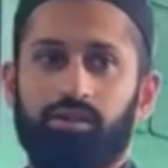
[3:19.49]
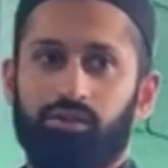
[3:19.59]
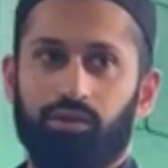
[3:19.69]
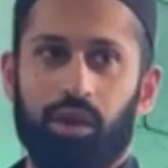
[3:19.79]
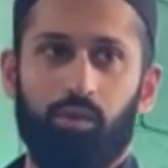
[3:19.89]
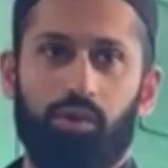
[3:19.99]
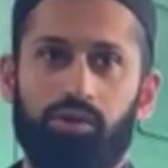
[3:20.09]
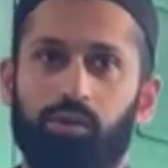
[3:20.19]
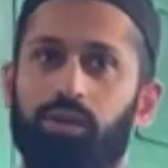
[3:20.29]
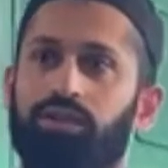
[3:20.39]
So that
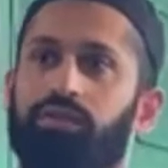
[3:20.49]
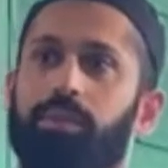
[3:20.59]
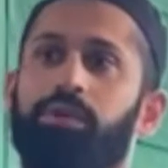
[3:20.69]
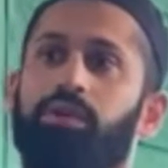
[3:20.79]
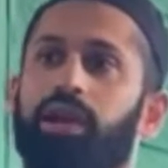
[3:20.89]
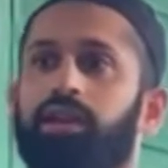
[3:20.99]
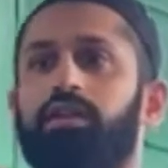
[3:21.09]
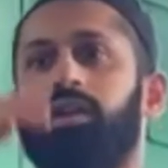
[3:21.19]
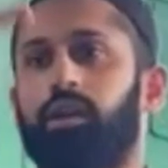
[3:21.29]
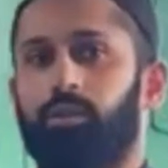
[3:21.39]
water will evaporate,
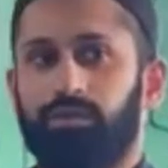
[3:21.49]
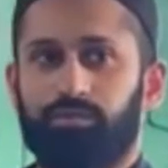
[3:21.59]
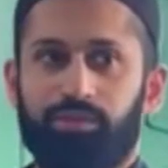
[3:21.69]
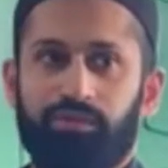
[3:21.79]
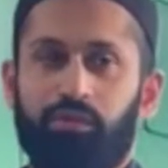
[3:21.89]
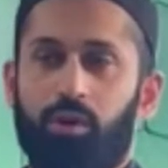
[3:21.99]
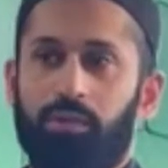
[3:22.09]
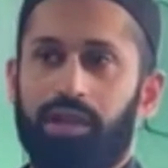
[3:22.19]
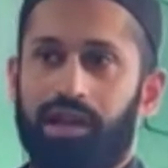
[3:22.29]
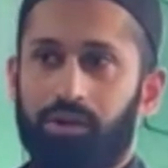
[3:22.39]
it will
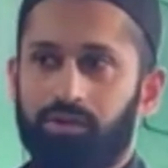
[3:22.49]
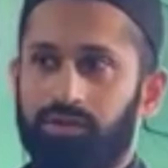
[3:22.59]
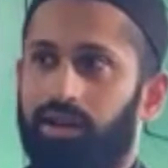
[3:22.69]
form clouds,